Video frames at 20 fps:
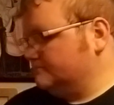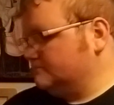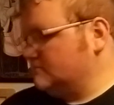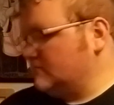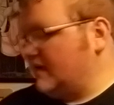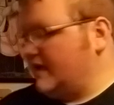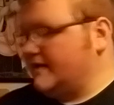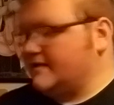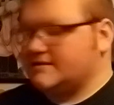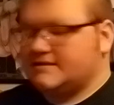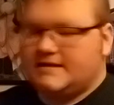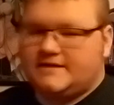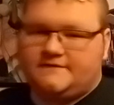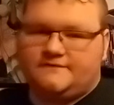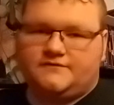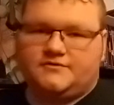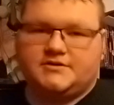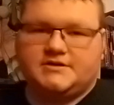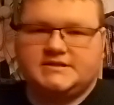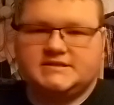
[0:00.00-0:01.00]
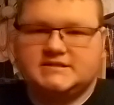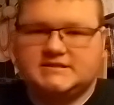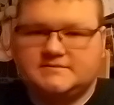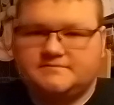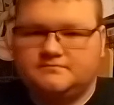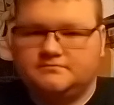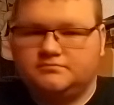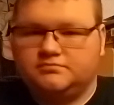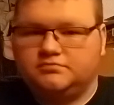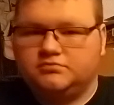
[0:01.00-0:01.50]
That is it for this
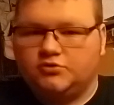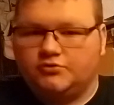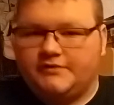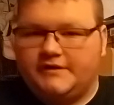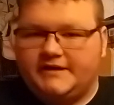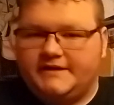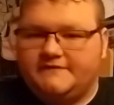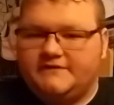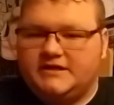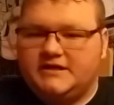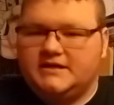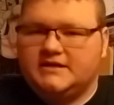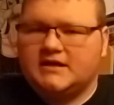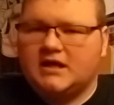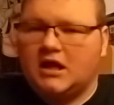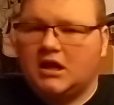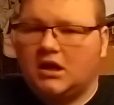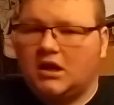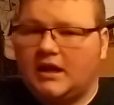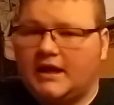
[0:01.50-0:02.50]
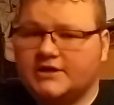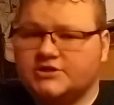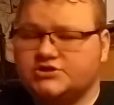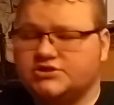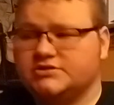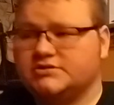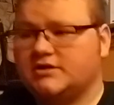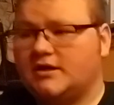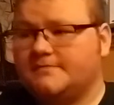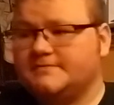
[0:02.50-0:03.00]
Blu-ray DVD
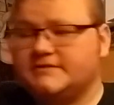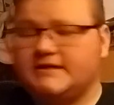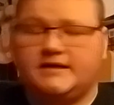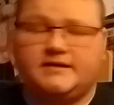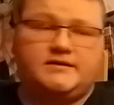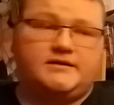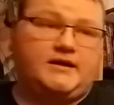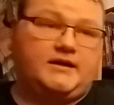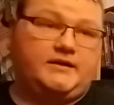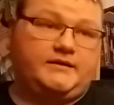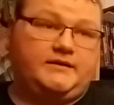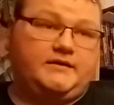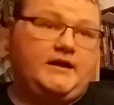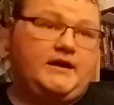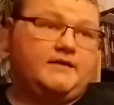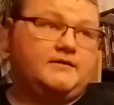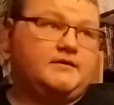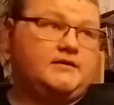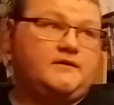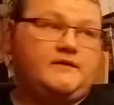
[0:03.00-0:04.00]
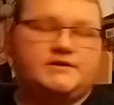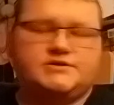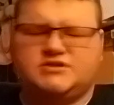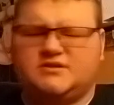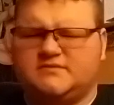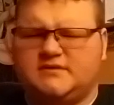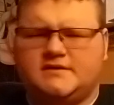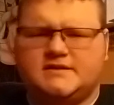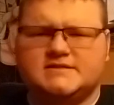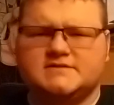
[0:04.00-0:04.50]
collection update. Not a collection
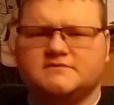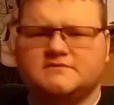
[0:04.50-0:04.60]
update.